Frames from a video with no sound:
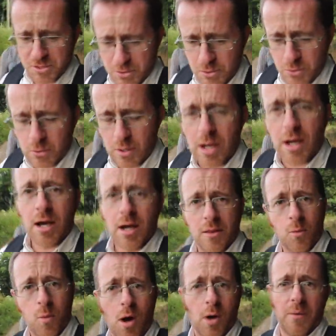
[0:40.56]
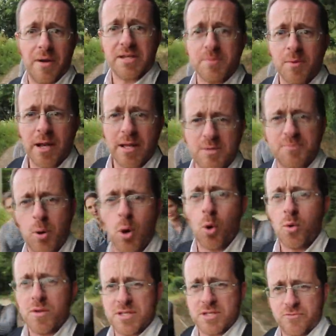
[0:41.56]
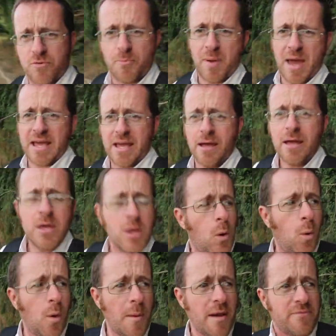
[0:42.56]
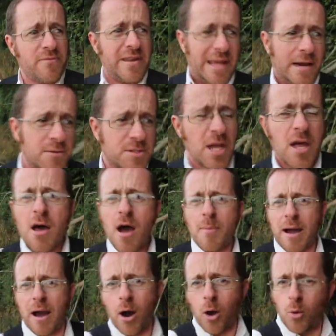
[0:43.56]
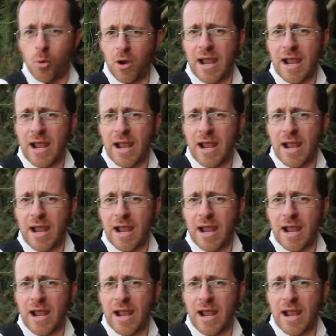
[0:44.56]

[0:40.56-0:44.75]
to the Whitewicks. My name is Paul, this is Rebecca. We make videos about old